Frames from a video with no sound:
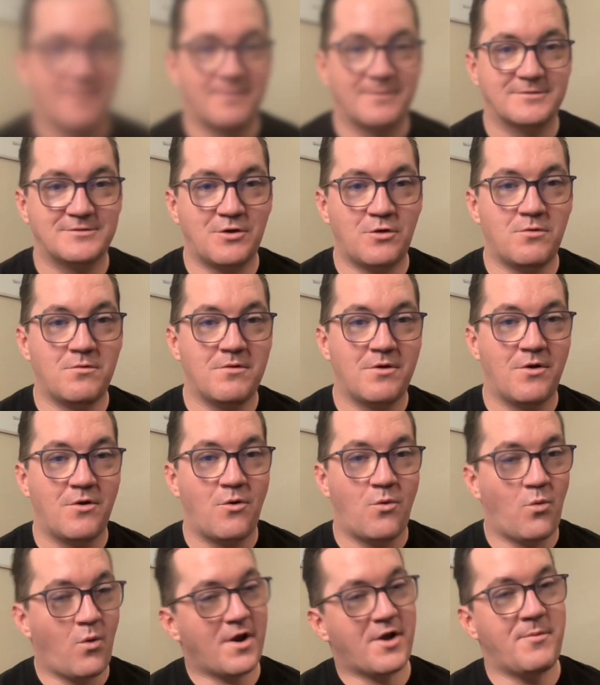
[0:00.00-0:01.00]
So
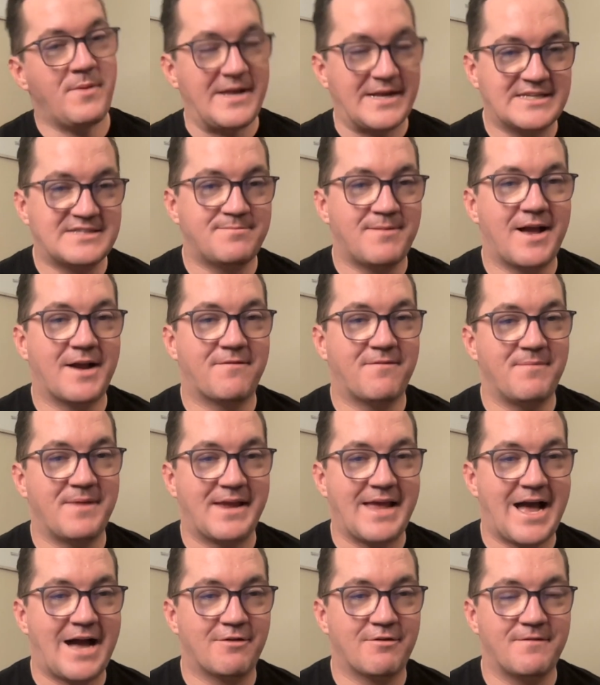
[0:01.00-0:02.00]
what can we expect from the
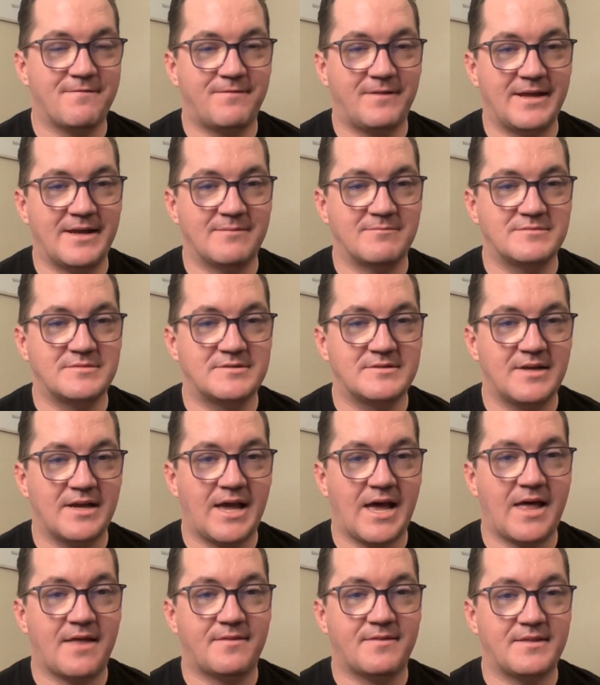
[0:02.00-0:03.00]
Calgary Flames
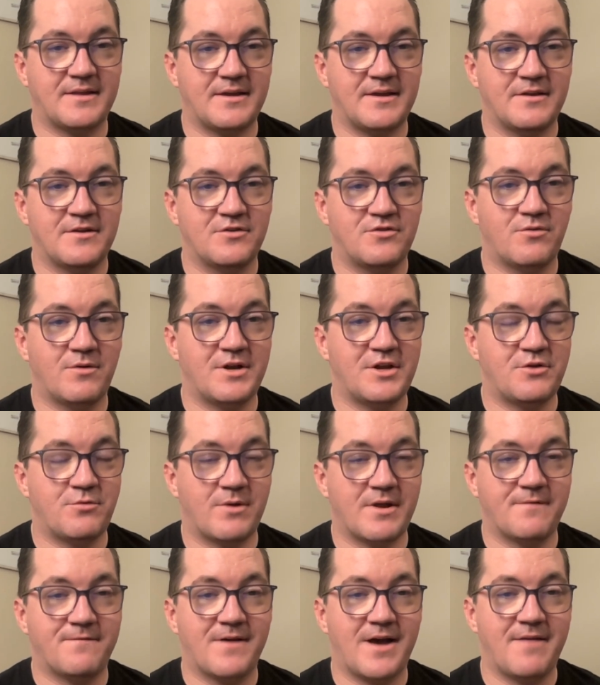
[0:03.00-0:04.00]
at the
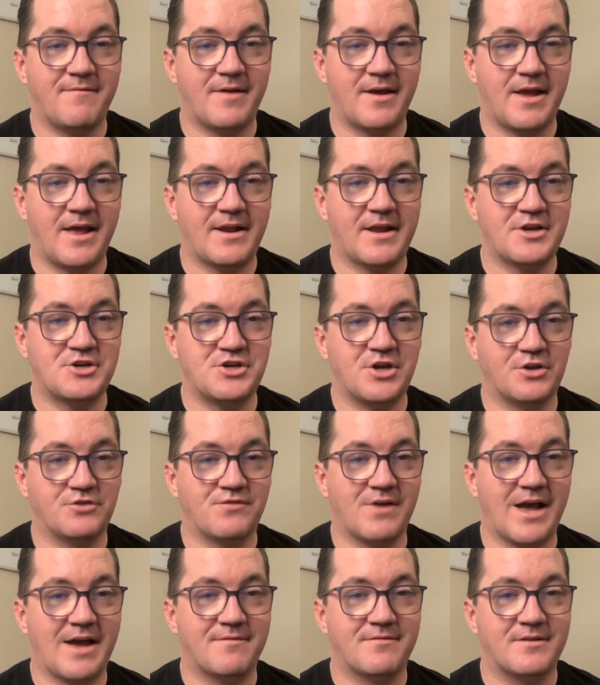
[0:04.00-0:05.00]
2025 NHL
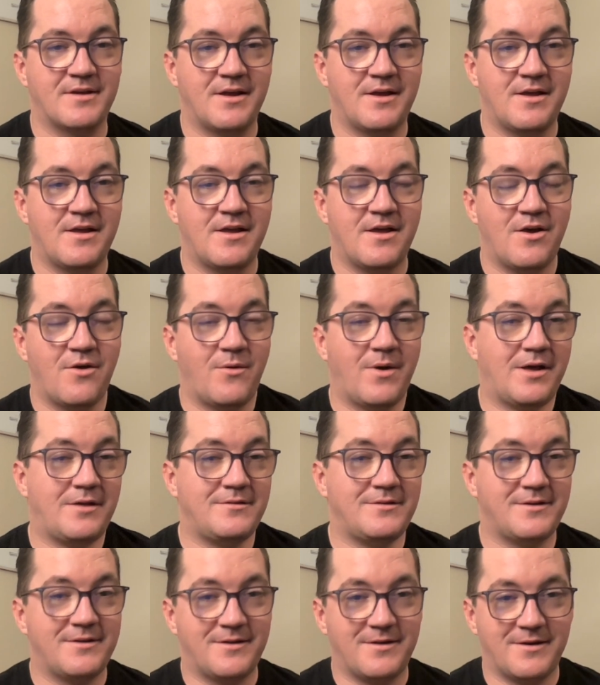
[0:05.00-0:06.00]
Draft?
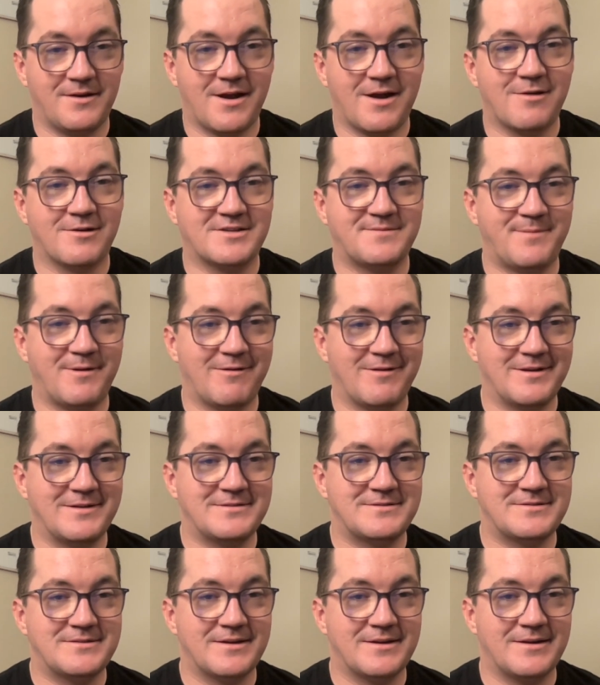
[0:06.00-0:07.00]
Well, in our
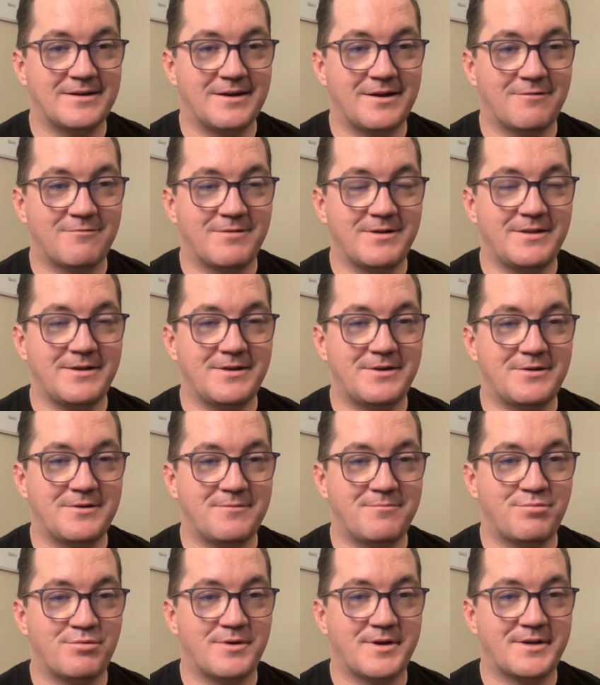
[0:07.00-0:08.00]
experience, a really
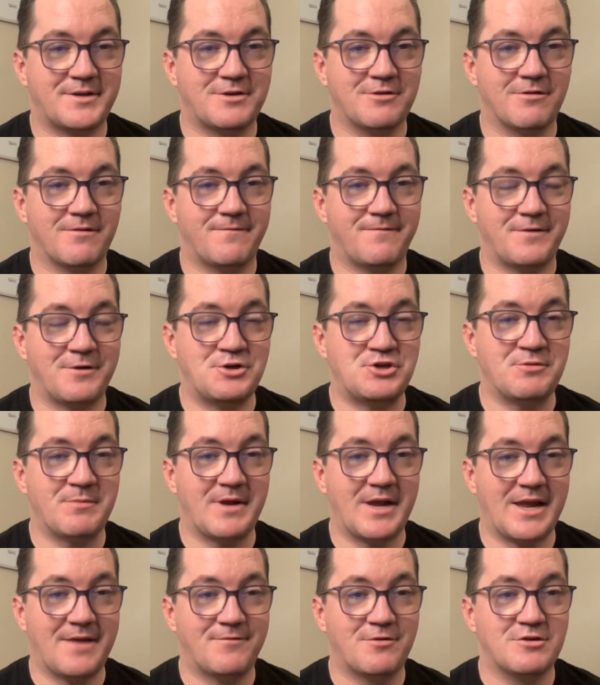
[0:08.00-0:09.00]
good predictor of future
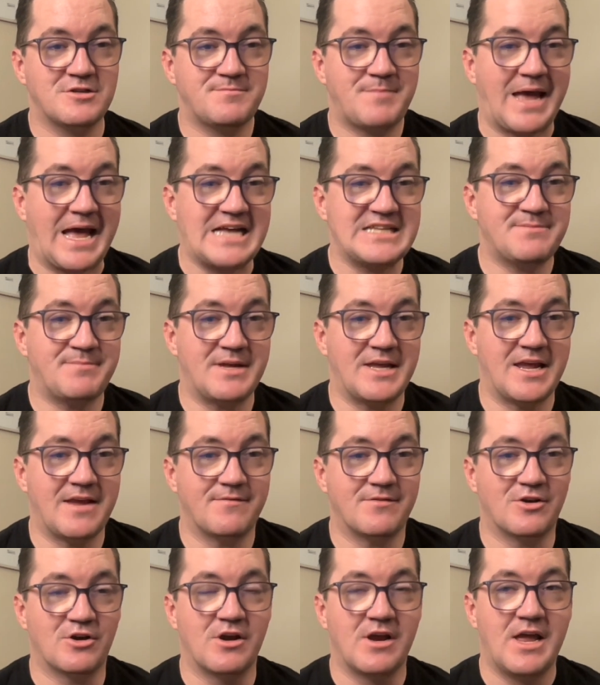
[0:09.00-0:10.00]
behavior is past
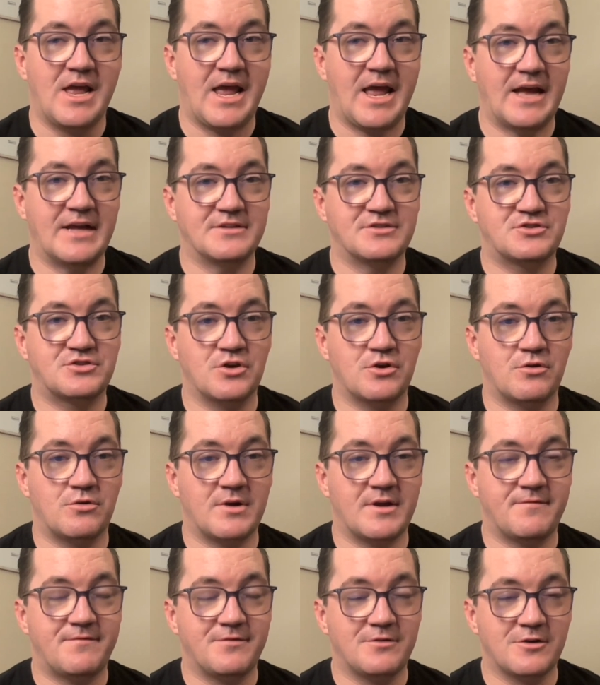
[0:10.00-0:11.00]
behavior. And so
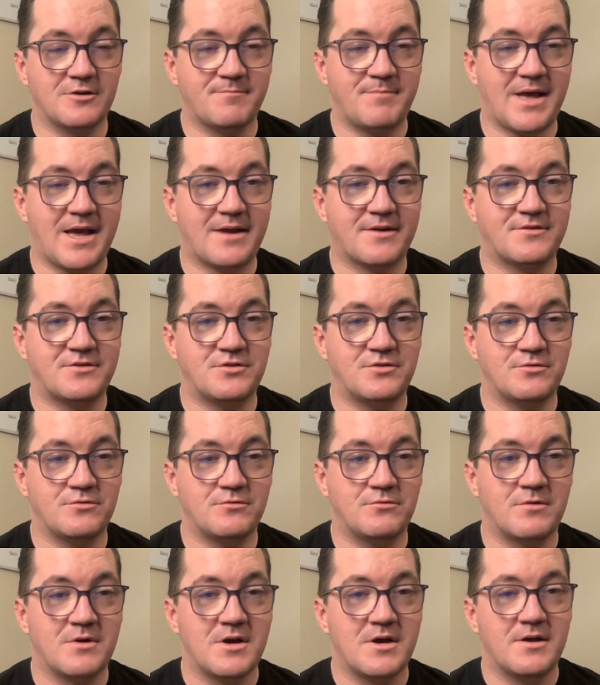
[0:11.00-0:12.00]
if you look back
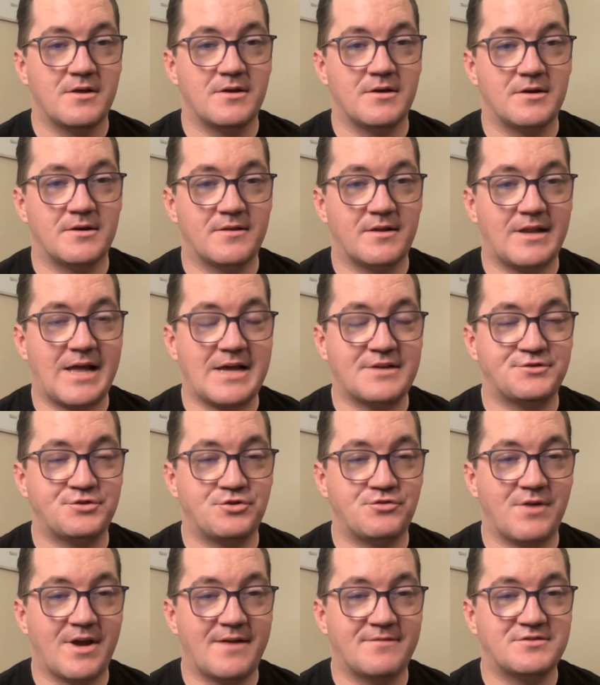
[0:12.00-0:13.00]
to the last
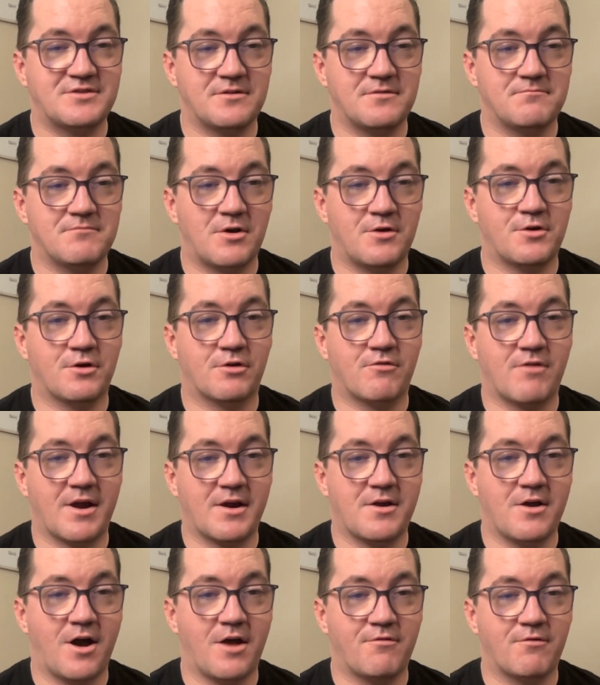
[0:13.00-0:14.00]
2 drafts under
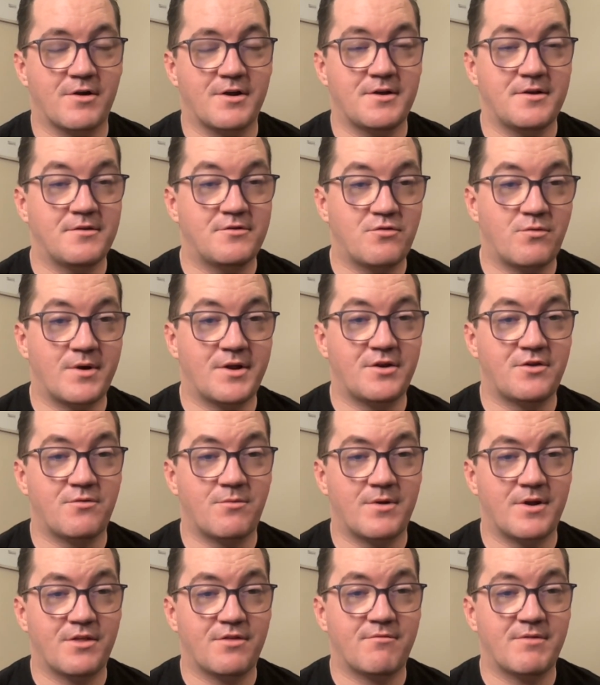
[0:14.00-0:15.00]
Craig Conroy,
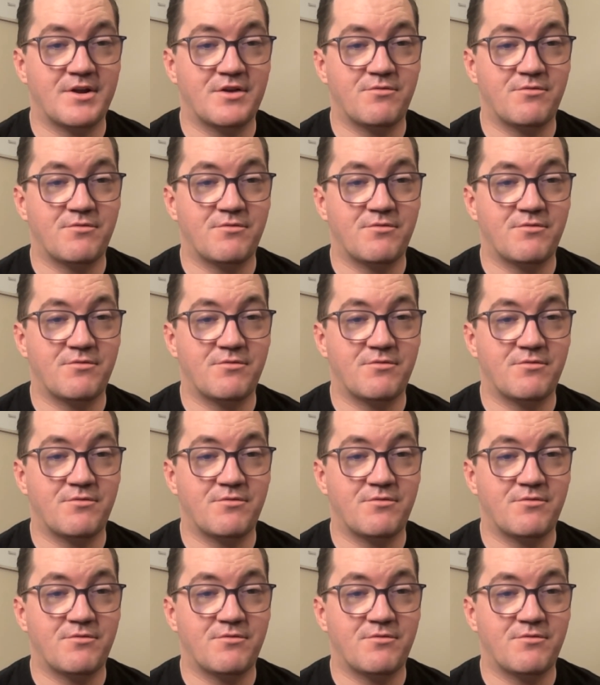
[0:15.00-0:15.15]
2023 and